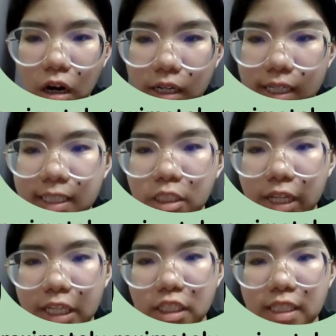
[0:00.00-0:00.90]
organ
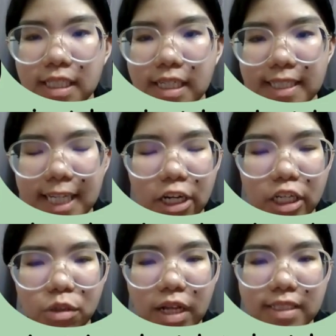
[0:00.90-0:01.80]
donations in
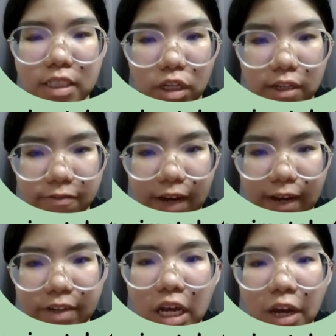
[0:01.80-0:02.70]
January
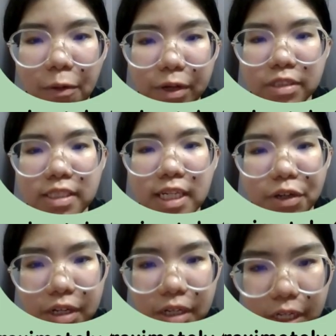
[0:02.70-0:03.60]
2025, we use
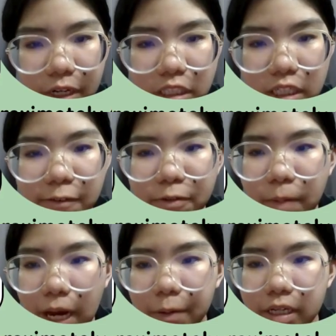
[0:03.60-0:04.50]
the equation
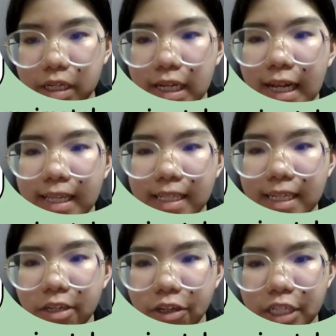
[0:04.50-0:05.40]
from our
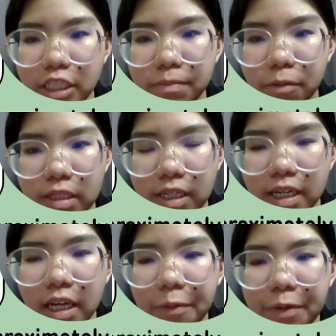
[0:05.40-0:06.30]
linear regression
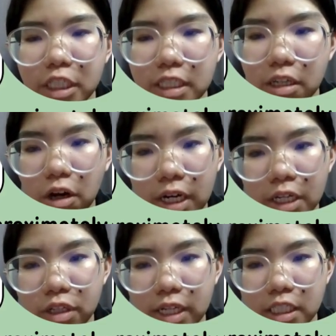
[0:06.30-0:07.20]
model, which is
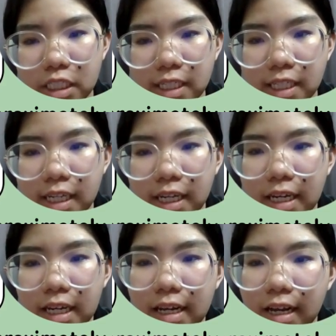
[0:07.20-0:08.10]
organ donation
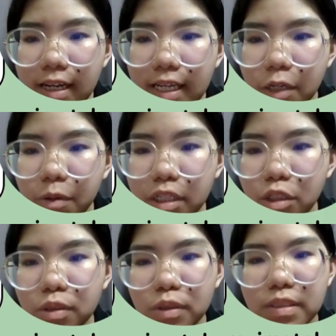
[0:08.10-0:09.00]
equal
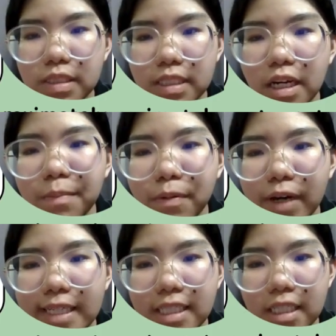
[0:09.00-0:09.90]
to
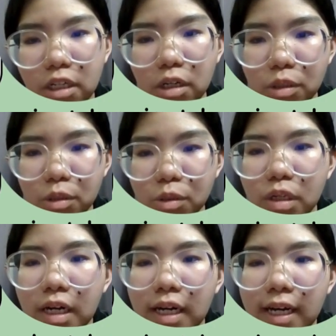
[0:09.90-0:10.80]

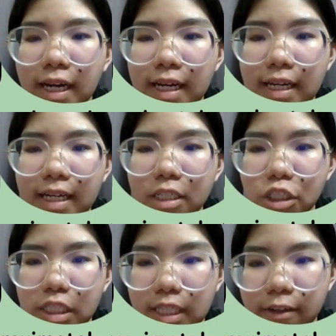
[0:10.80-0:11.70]

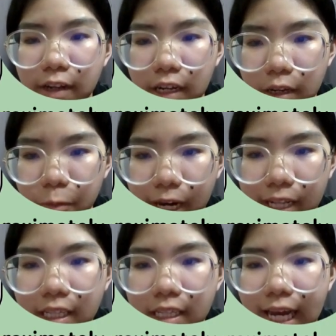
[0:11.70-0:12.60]

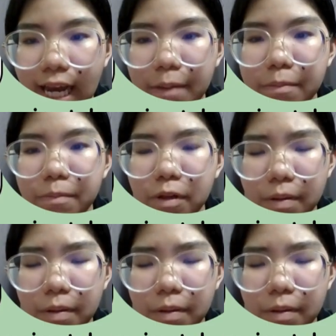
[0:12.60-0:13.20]
0.0231 times